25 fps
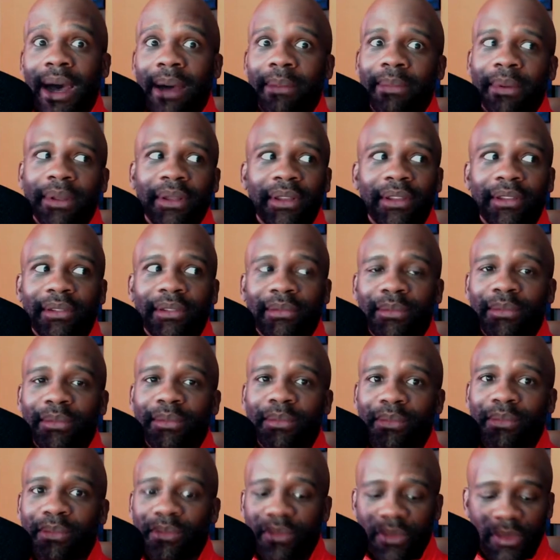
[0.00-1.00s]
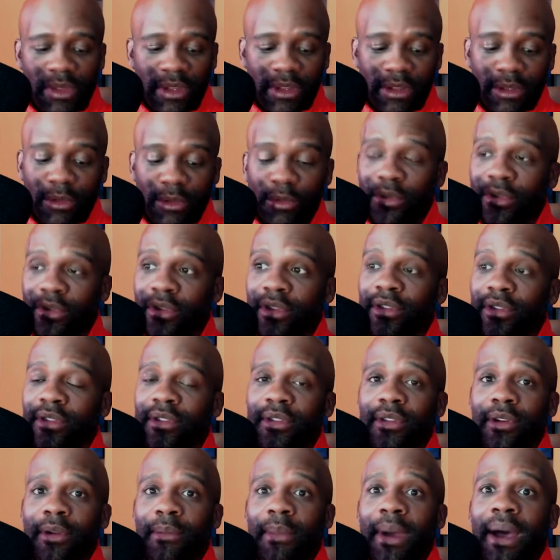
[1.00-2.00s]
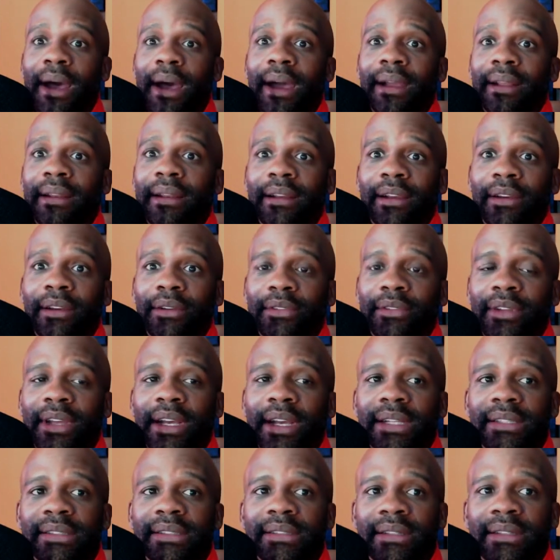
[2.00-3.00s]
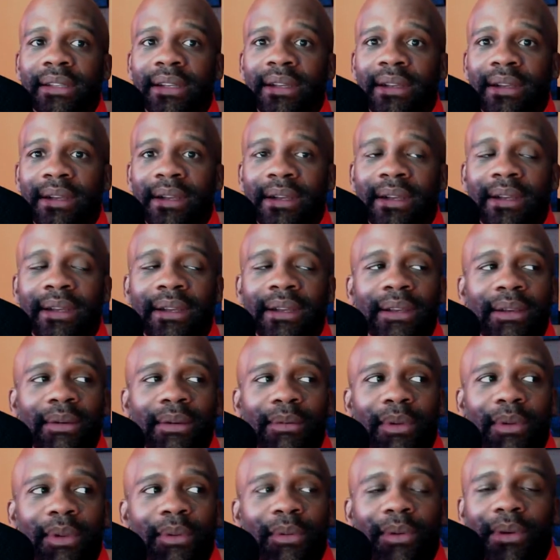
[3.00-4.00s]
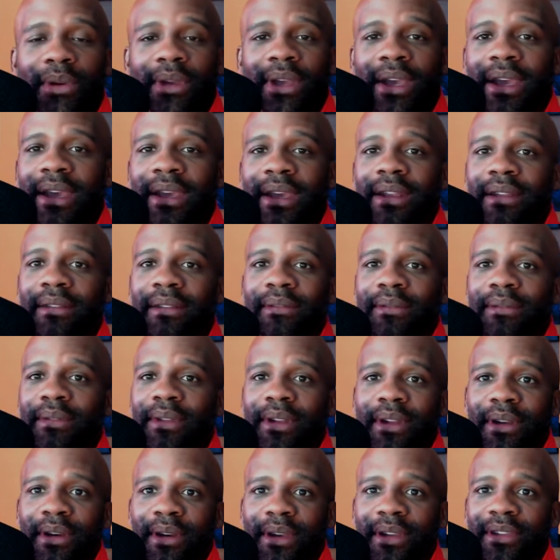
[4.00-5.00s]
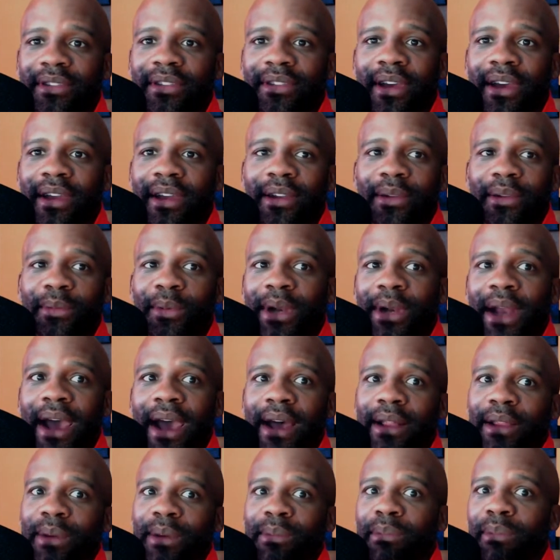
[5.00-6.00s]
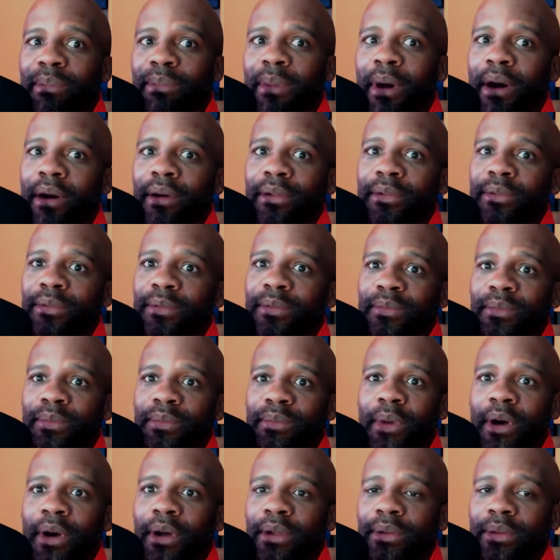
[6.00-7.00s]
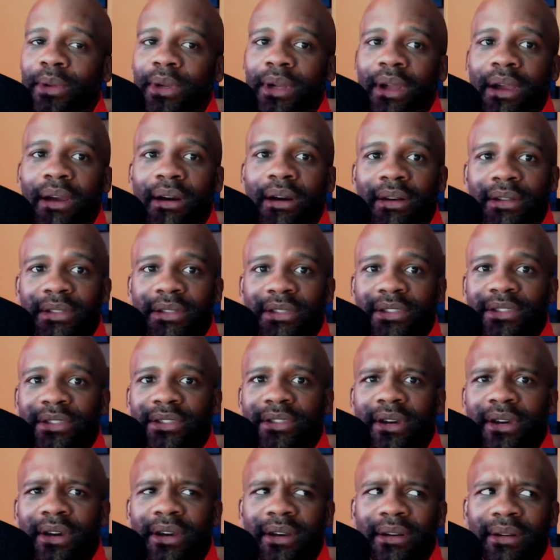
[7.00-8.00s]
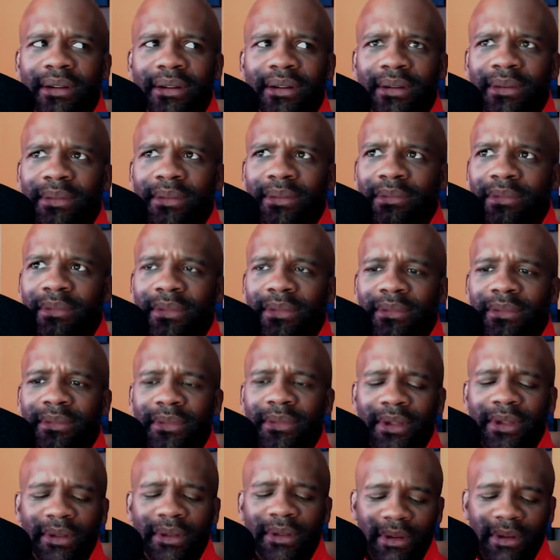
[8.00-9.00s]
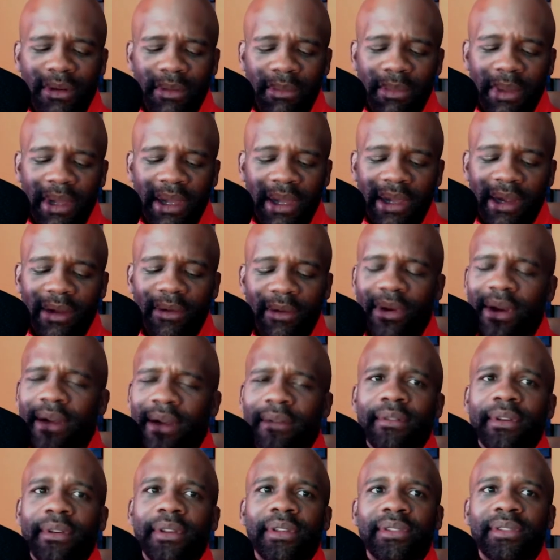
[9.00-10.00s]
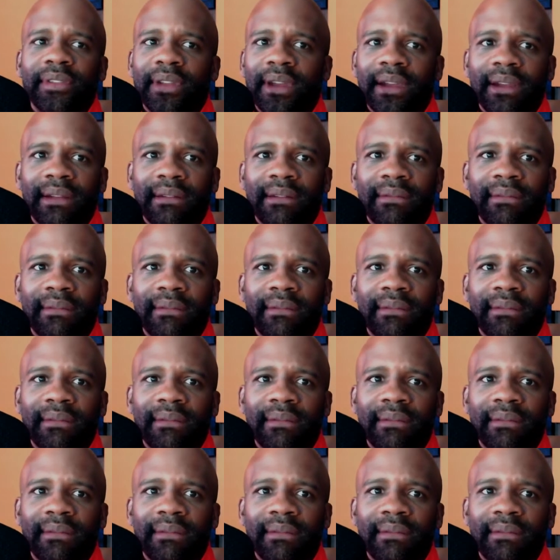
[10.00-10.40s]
And then loses her mind and goes nuts. We wouldn't get you know excited when Alec Baldwin Baldwin calls his daughter a, a little pig or whatever he said.